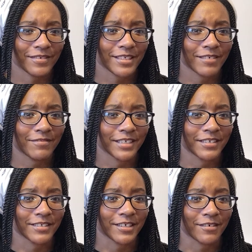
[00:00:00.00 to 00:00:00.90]
stuff for
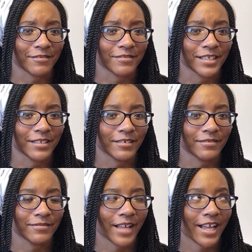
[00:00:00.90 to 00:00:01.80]
yourself, you know?
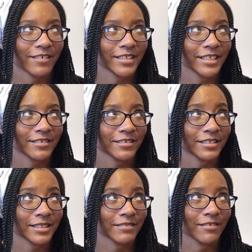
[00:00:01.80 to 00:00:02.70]
I don't think there's
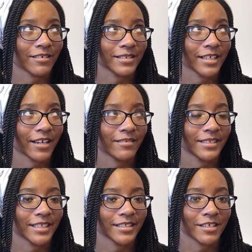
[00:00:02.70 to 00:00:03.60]
anything wrong with it. I don't think
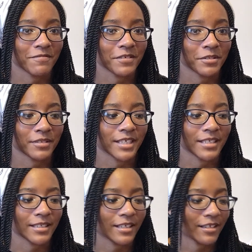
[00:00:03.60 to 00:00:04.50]
it's selfish or
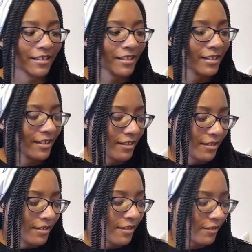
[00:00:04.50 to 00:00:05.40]
anything.
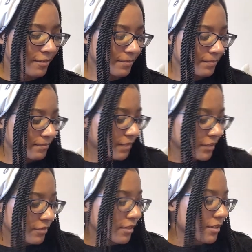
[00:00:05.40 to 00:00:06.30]
I
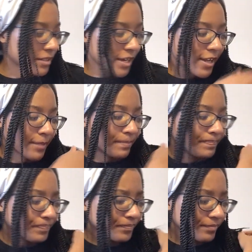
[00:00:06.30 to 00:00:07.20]
do it all the time
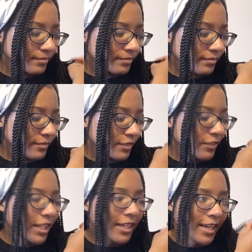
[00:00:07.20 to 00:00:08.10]
when
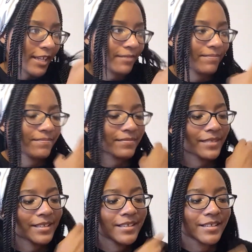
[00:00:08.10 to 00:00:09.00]
I can.
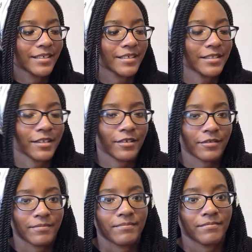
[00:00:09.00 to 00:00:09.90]
So,
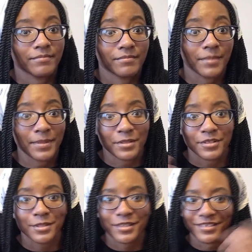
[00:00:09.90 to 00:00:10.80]

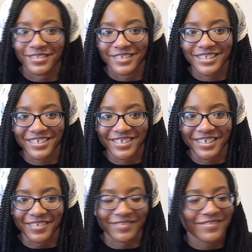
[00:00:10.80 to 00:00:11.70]
treat
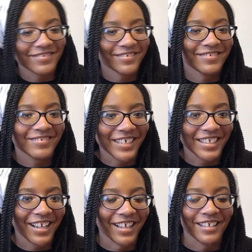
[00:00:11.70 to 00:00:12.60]
yourself. Why
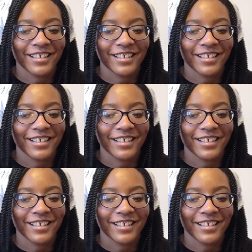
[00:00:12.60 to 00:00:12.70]
not?